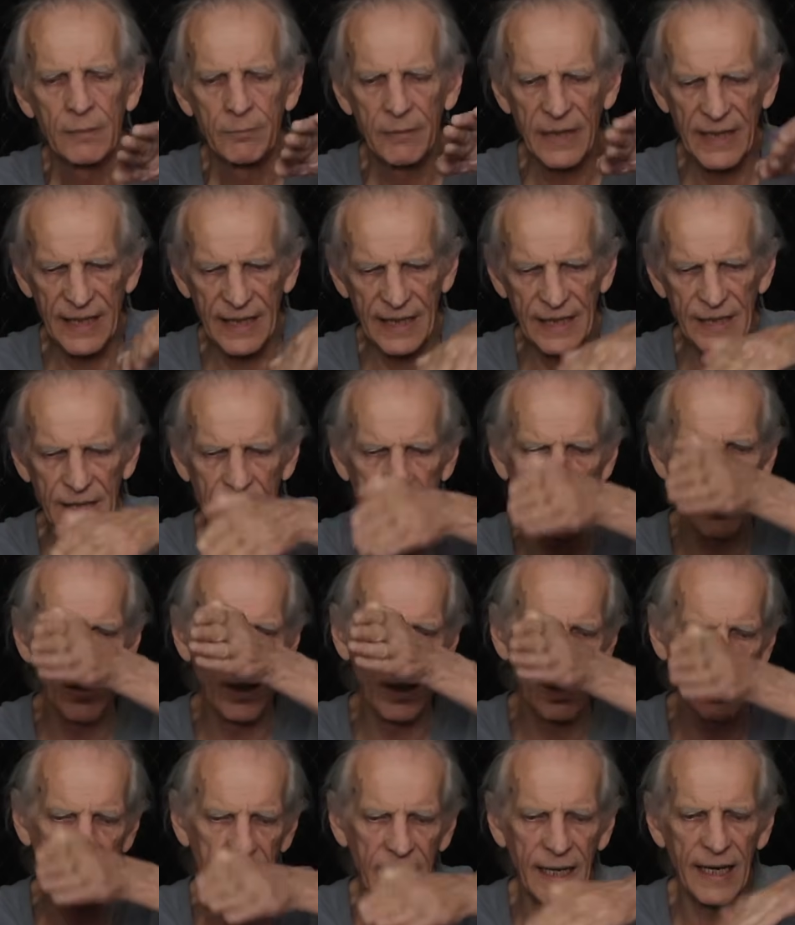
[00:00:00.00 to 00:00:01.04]
But is an
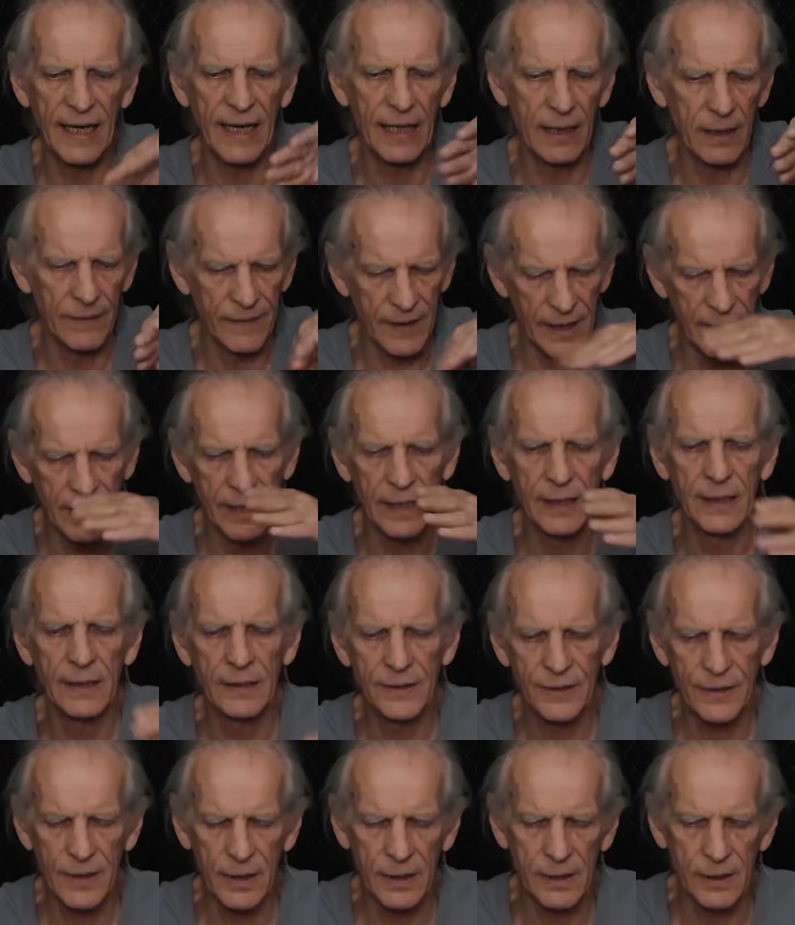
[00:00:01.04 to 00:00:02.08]
arc out of a
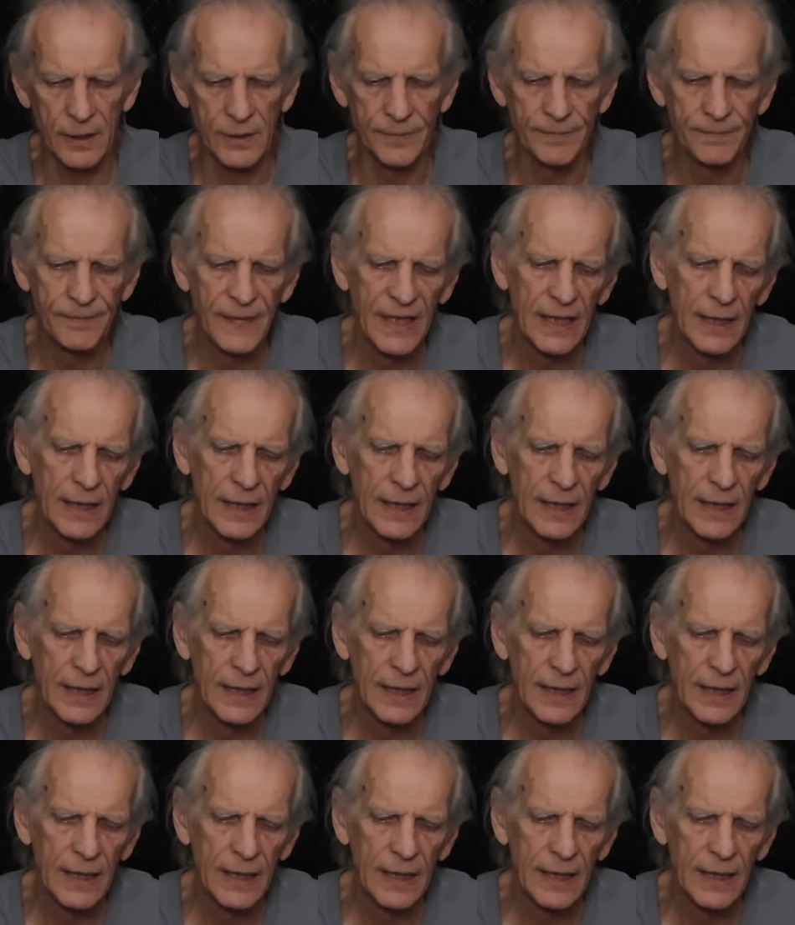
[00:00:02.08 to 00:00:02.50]
circle.